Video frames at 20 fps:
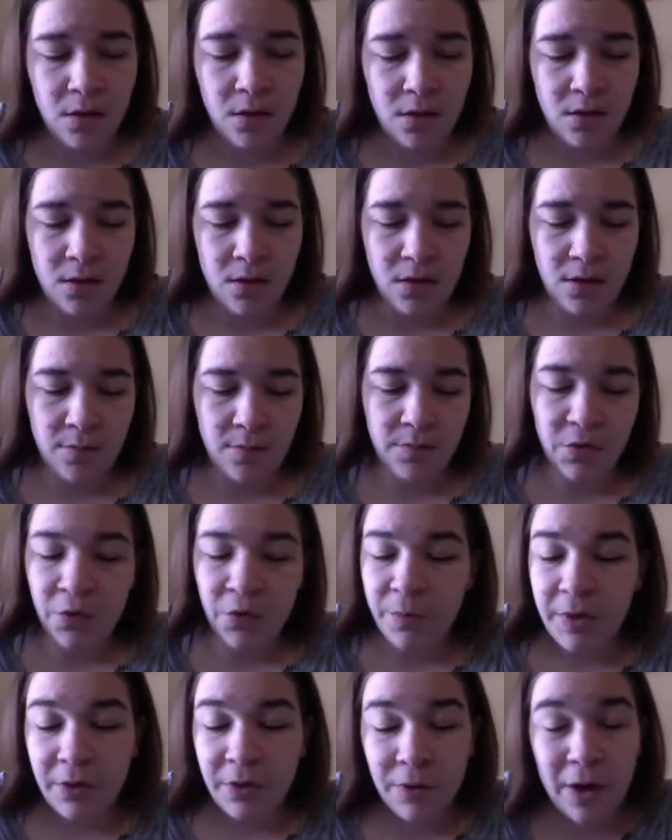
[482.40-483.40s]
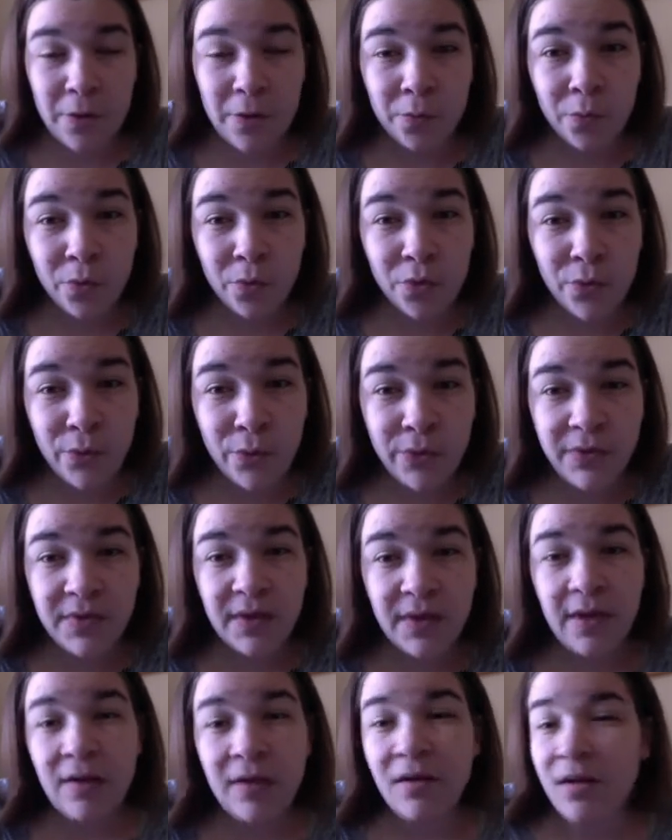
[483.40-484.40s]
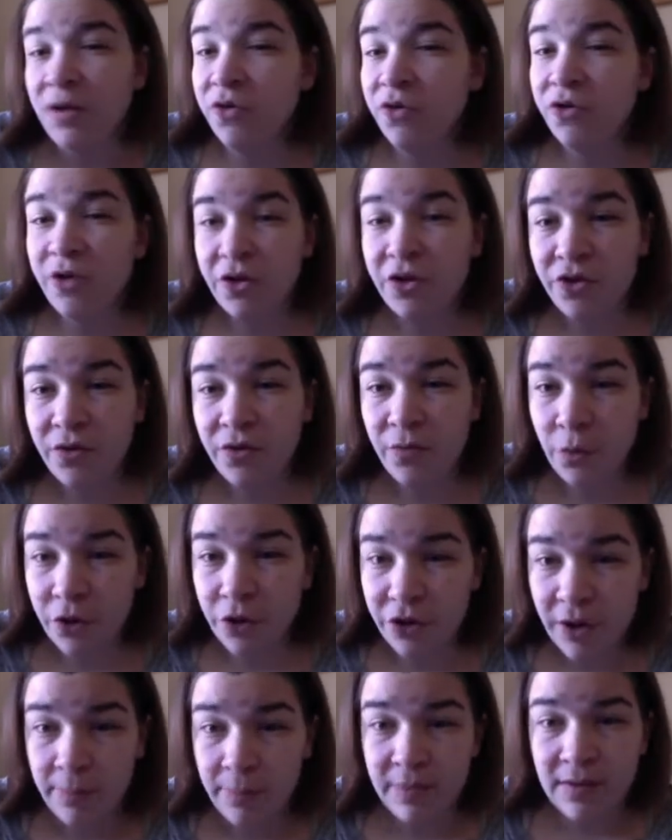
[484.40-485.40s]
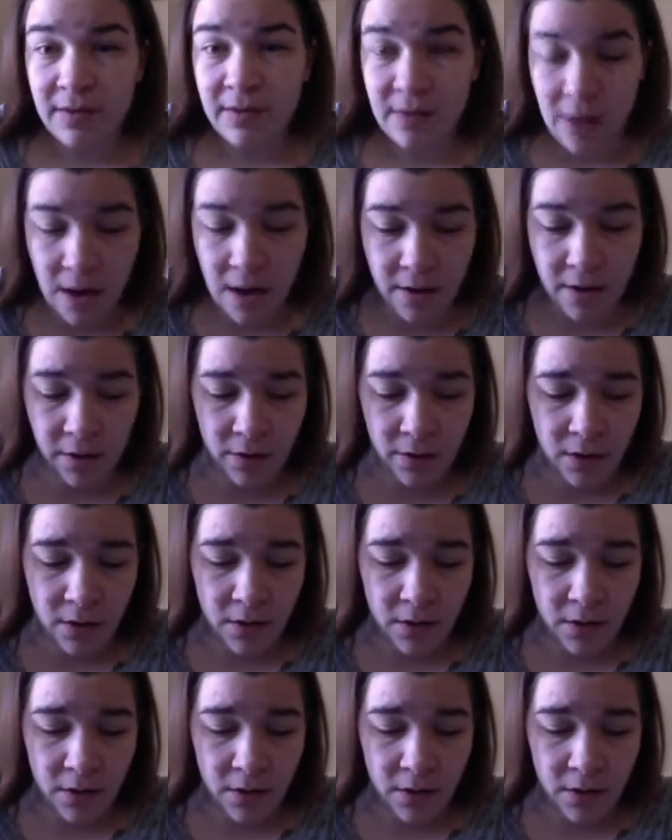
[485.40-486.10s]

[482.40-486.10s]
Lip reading: there will be ground rules and an introduction of workshop style.